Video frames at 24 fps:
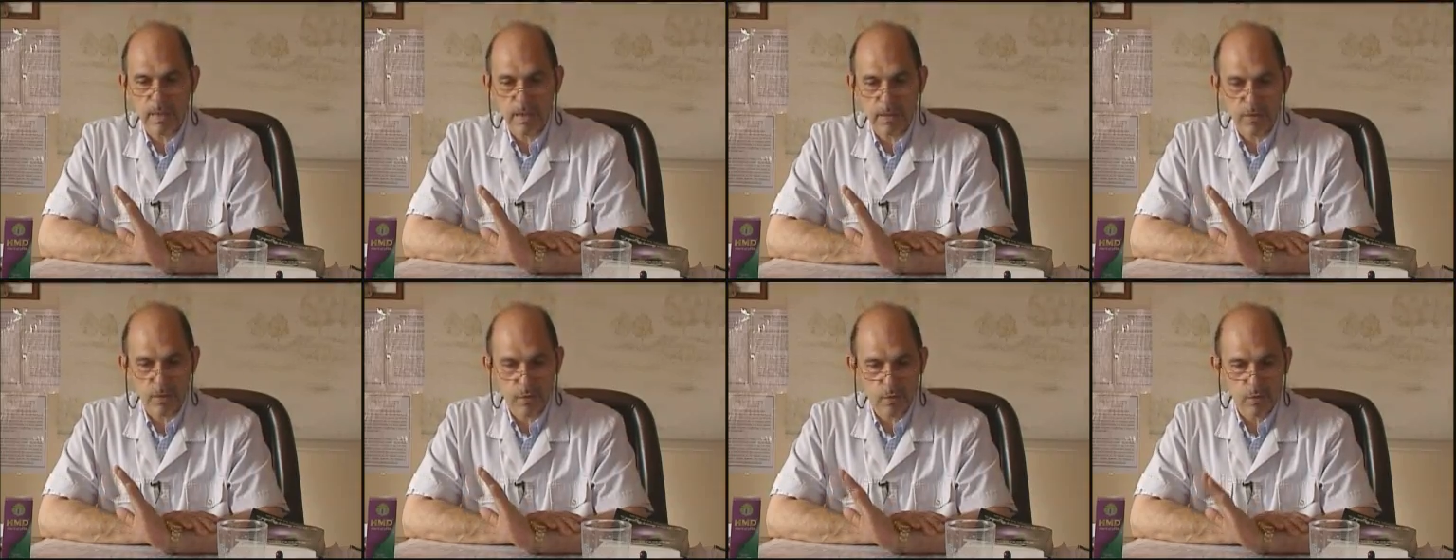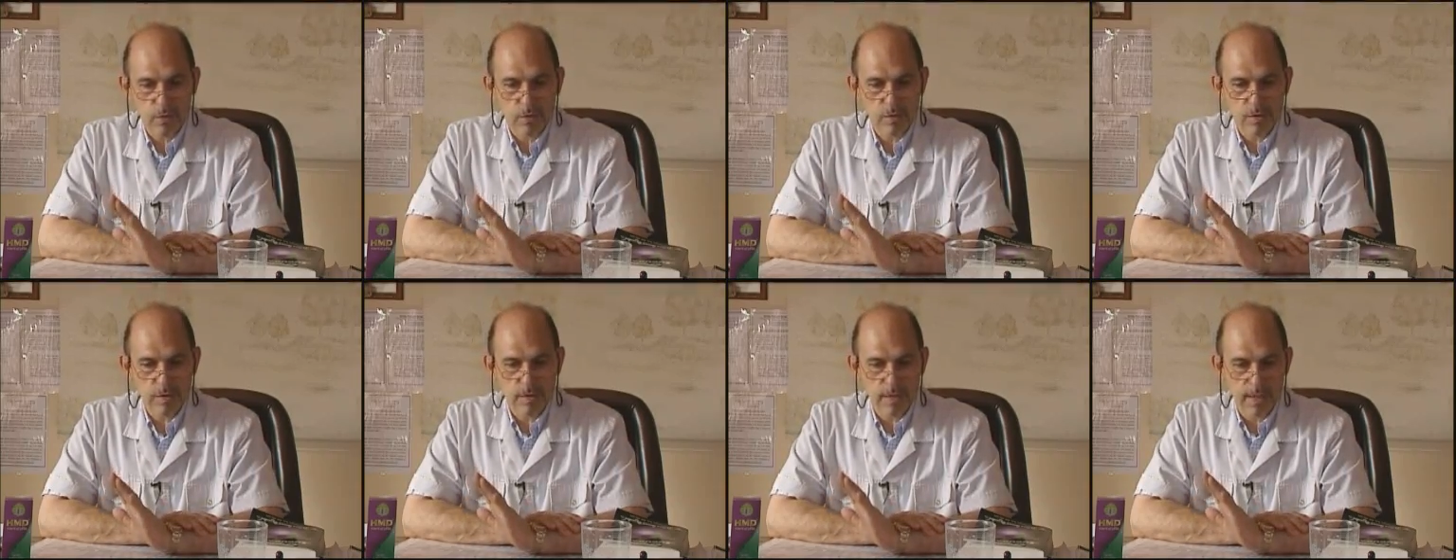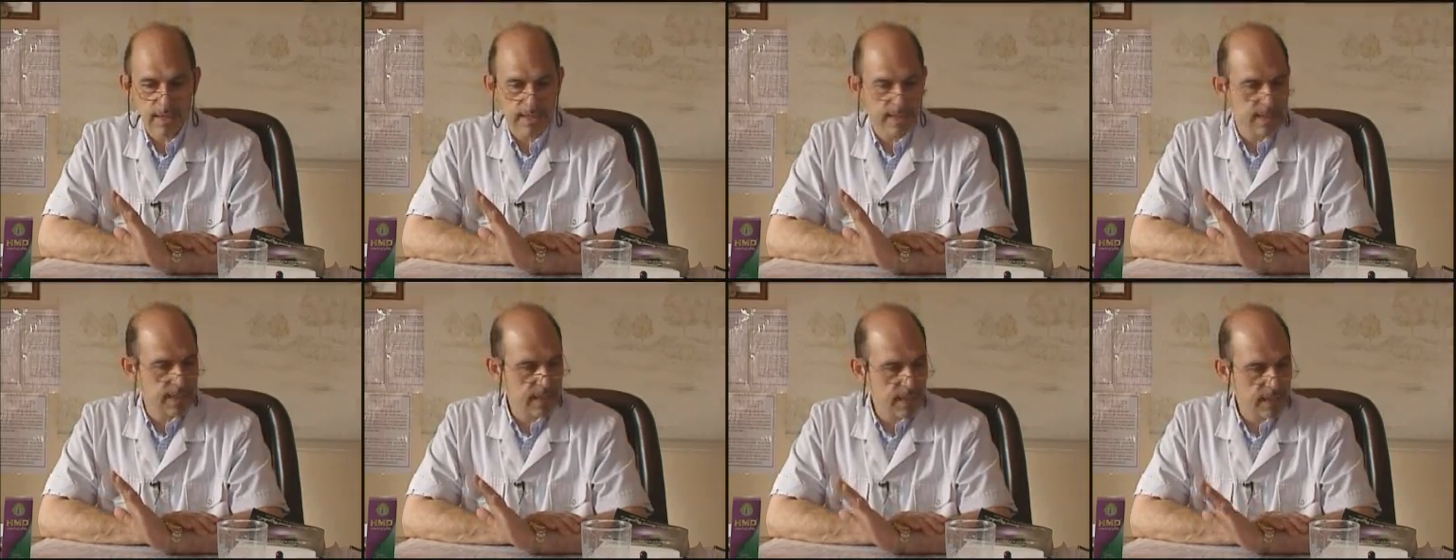used
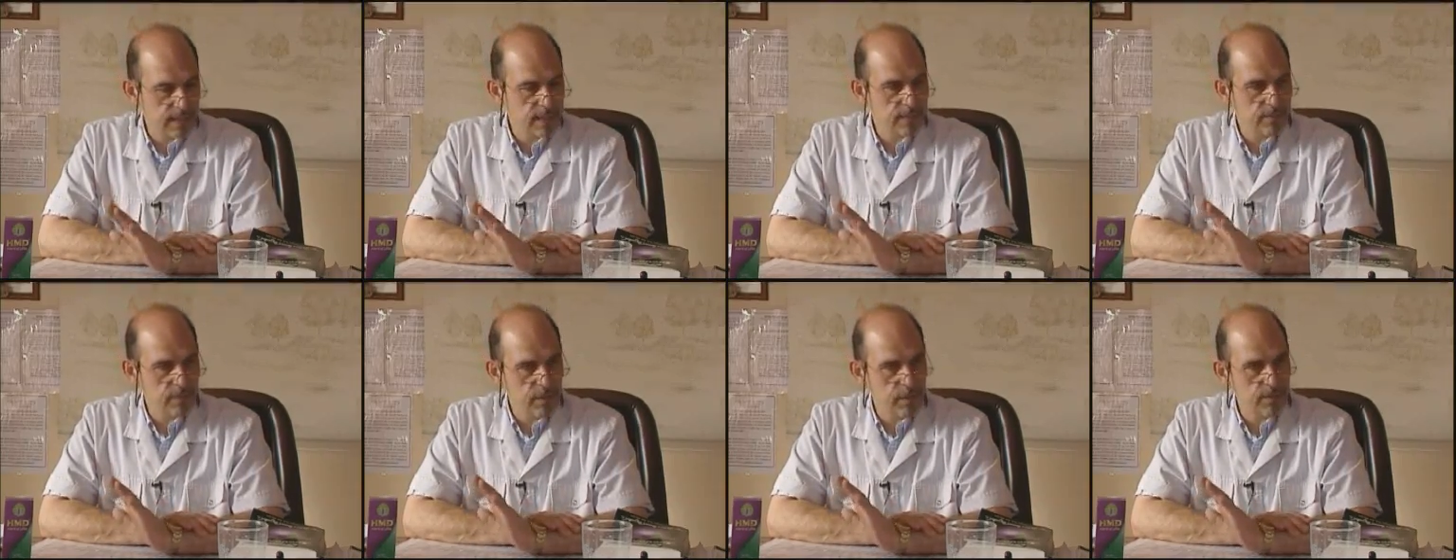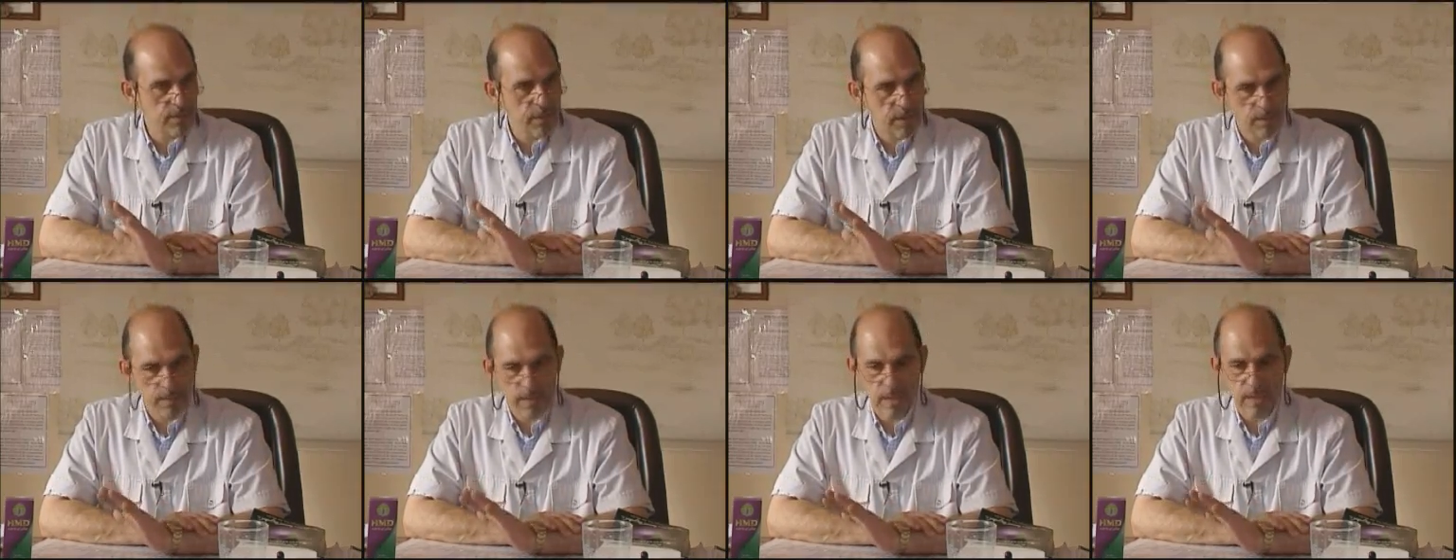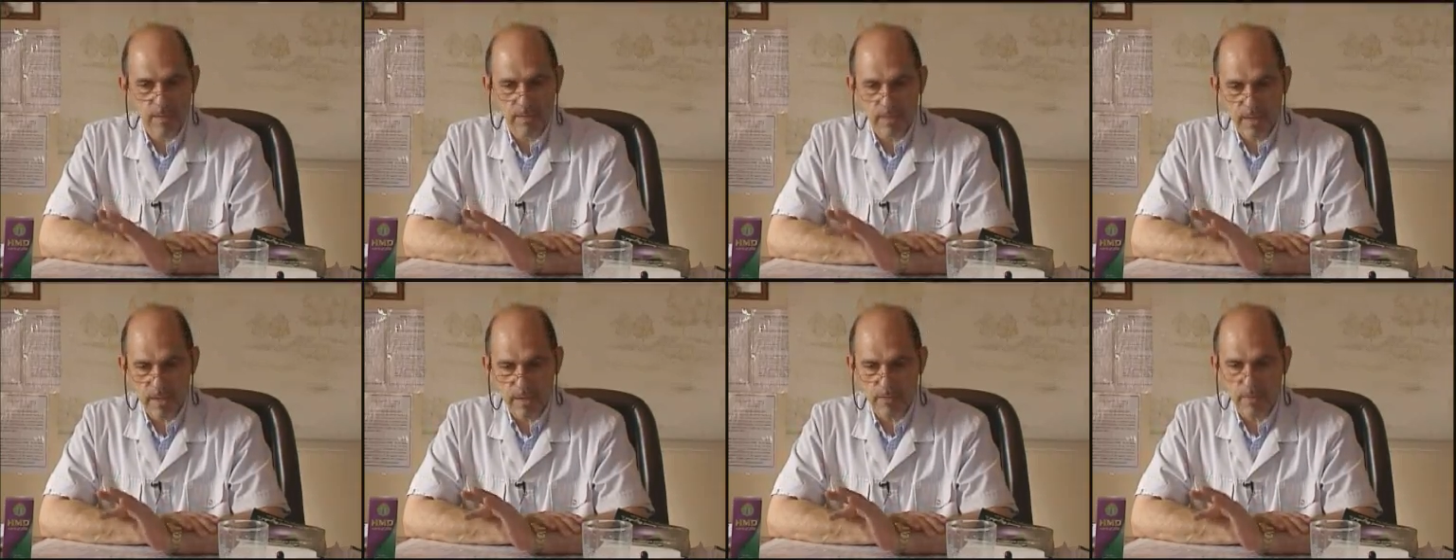extensively by
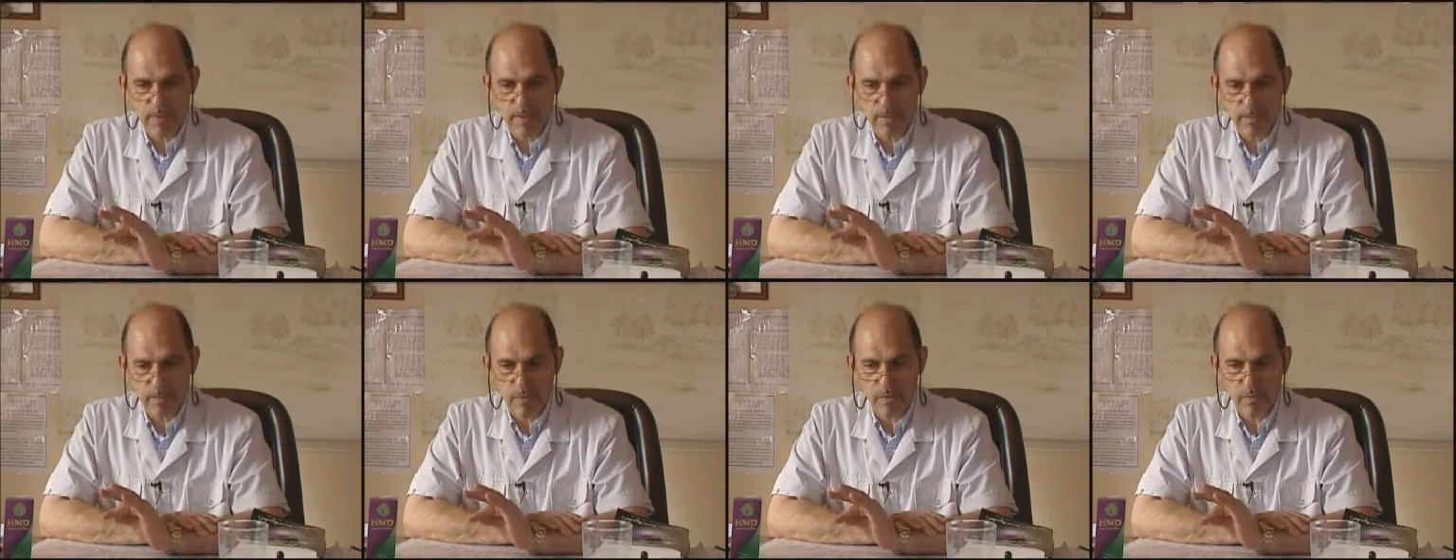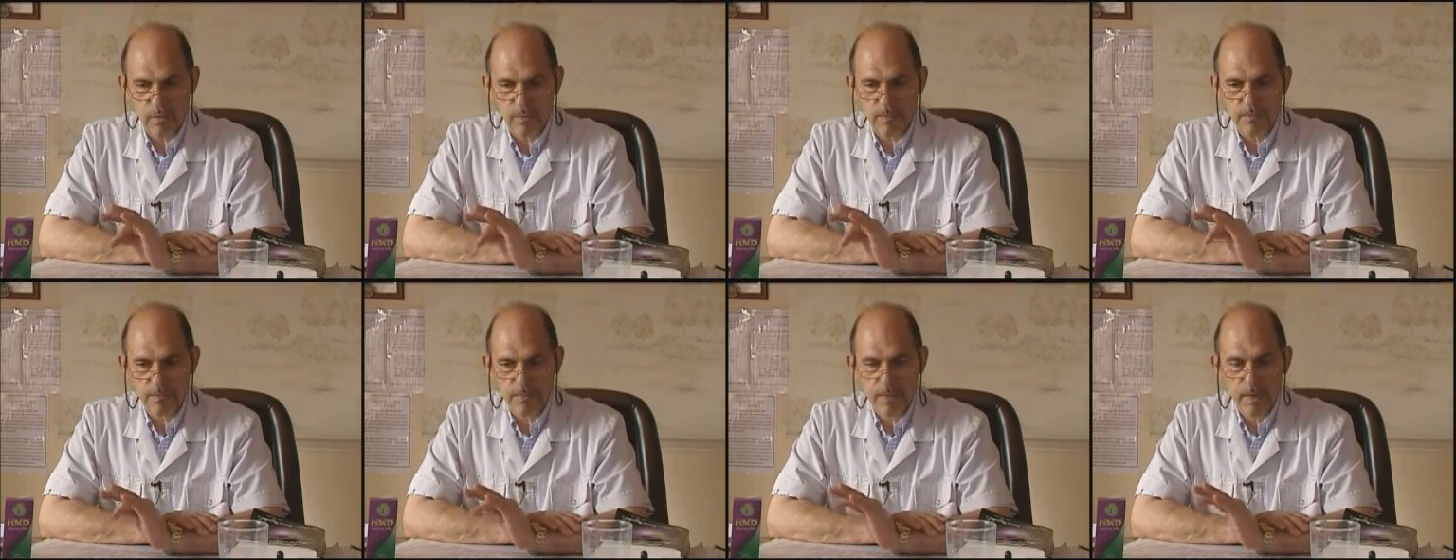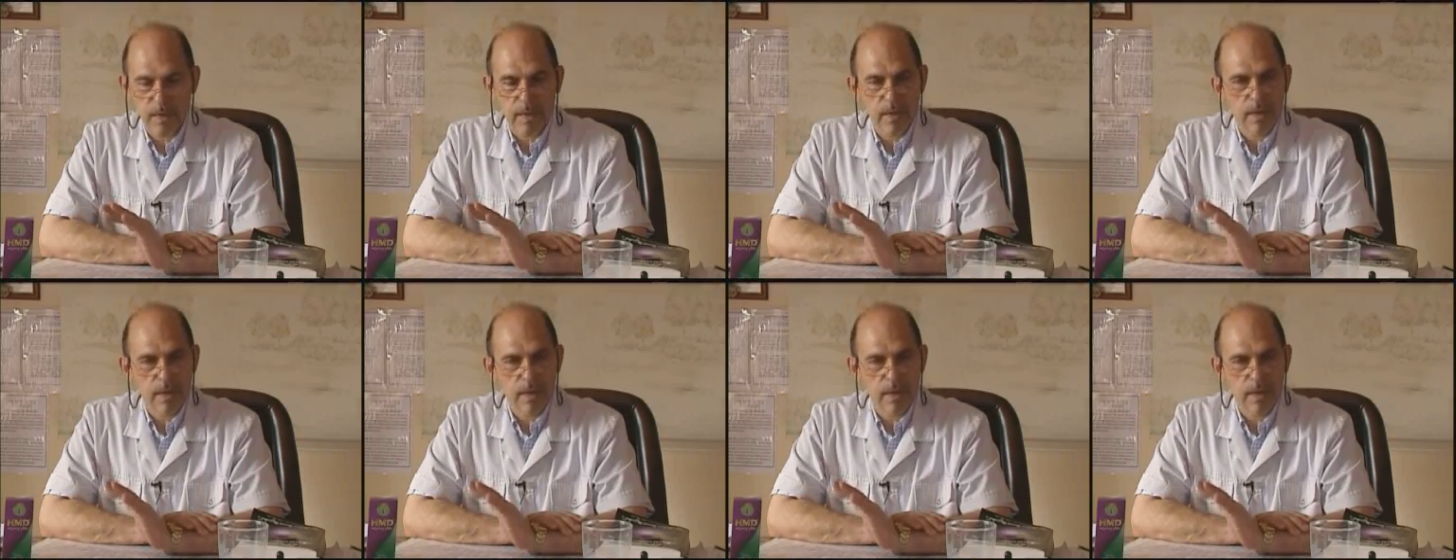many people,